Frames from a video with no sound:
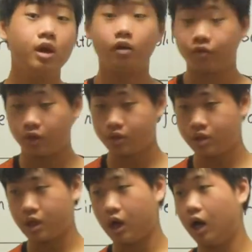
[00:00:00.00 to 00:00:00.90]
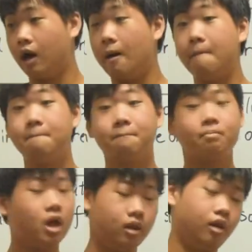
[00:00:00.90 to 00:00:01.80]
Of course, there are
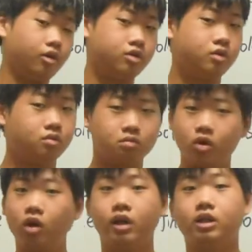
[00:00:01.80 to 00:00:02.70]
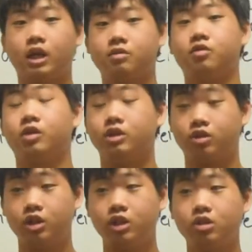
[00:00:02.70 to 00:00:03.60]
a lot more other types of
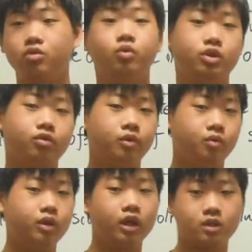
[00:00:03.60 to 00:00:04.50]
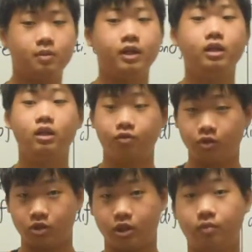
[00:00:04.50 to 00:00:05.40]
concentrations which we would explain in the
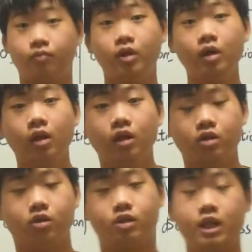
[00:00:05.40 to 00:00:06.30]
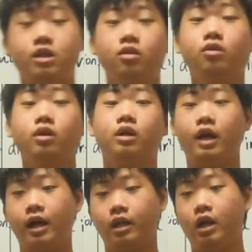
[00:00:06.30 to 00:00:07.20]
future. So stay tuned,
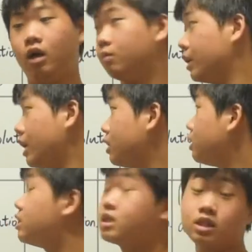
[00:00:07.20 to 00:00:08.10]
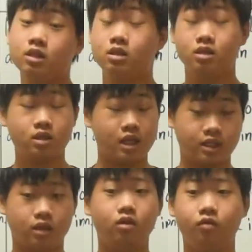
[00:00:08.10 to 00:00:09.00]
and I'll be ending this
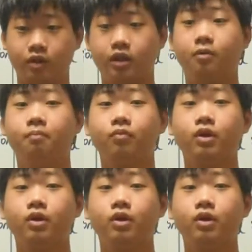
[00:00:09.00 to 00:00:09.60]
lesson over here.